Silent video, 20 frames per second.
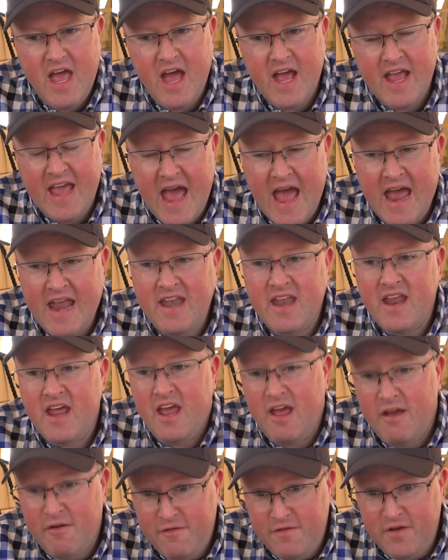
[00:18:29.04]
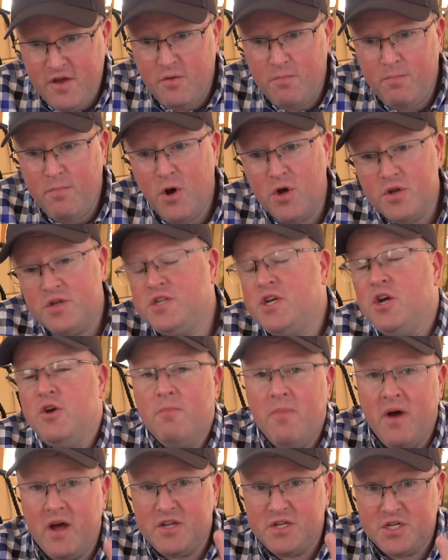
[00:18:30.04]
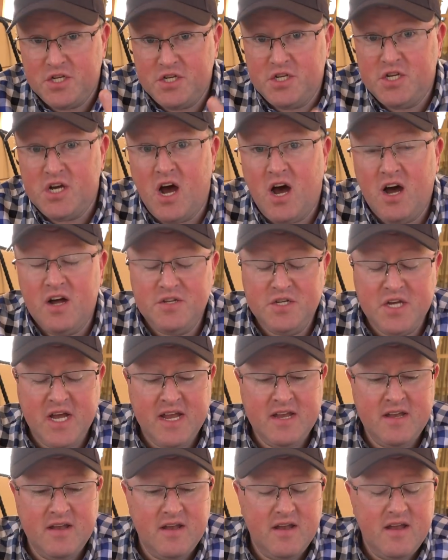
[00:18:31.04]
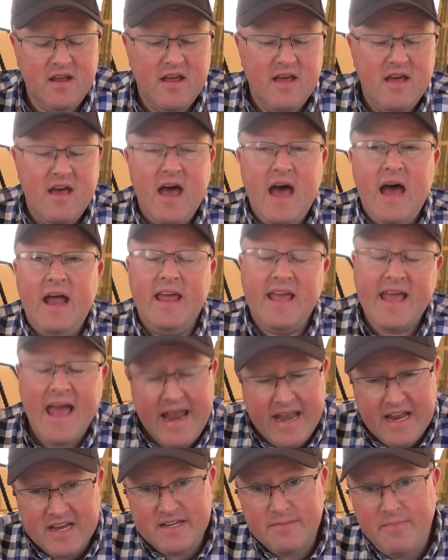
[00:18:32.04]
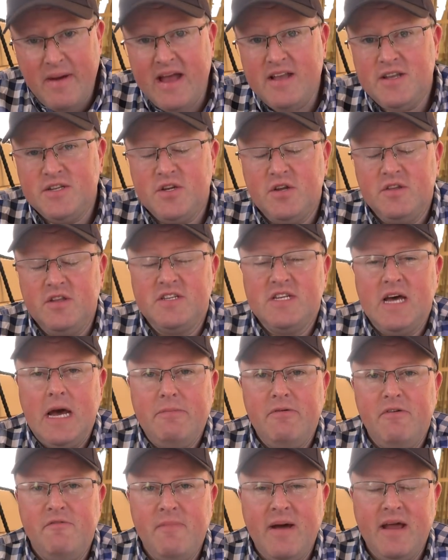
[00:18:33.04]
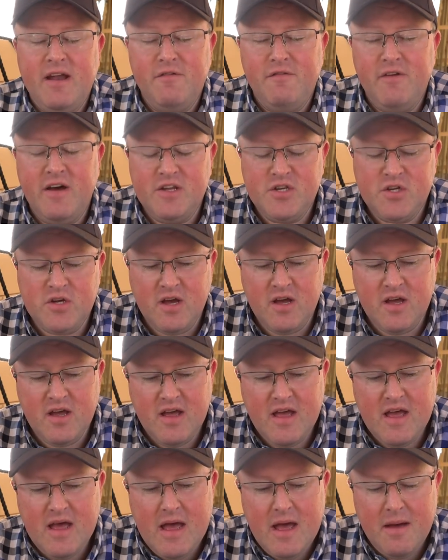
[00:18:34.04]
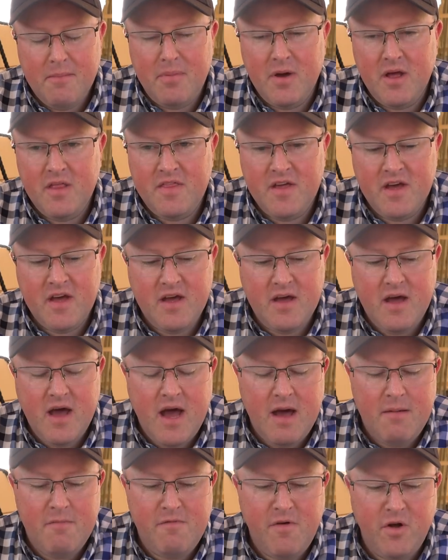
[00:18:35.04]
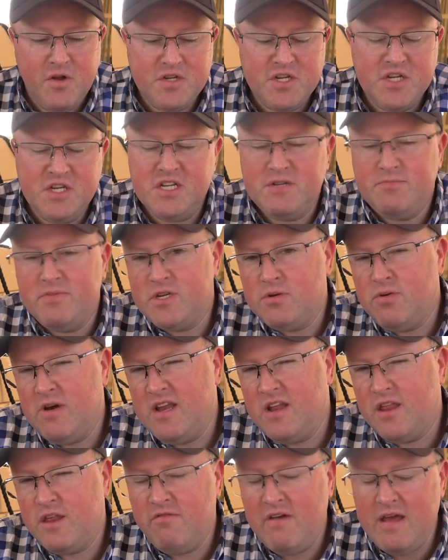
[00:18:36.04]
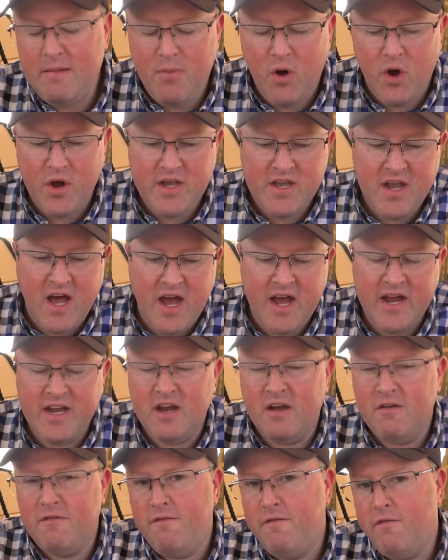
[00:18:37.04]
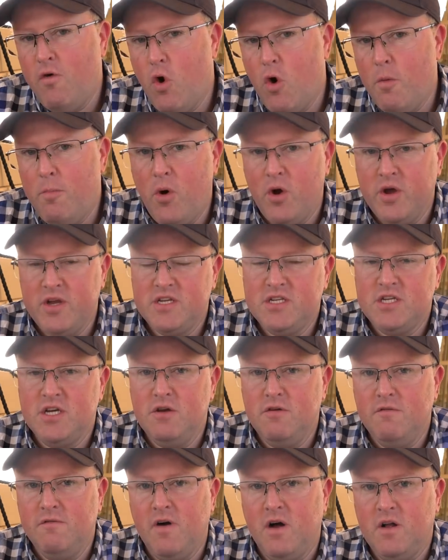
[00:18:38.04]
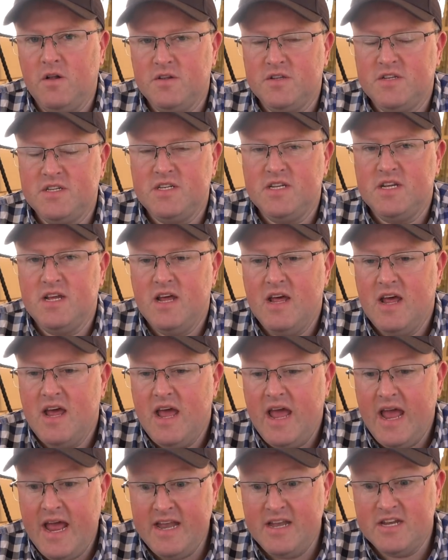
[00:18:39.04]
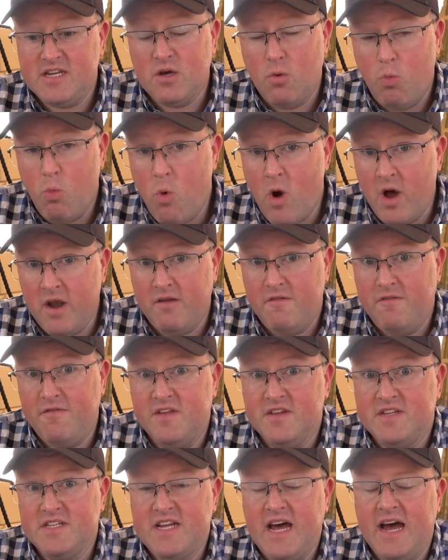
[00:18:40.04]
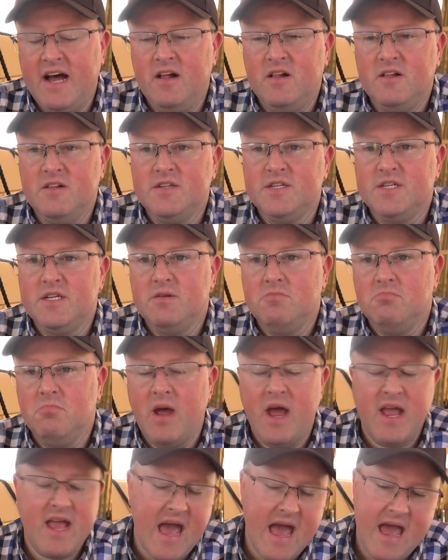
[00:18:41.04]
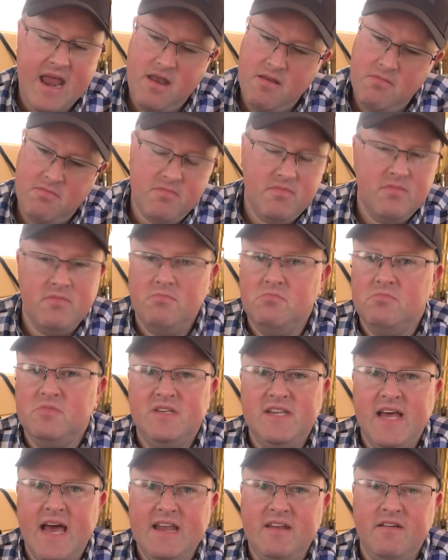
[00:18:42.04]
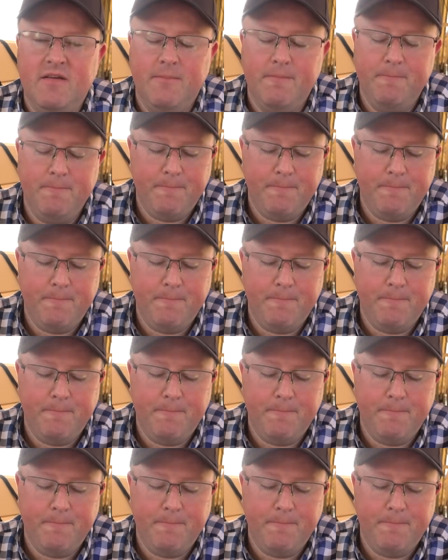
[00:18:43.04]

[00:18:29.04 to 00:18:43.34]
Again, if you put too much charge in, and again it depends on the type of manufacturer, but the um, voltage is between 3.9 and 4.2 volts into one of the cells, again, dead.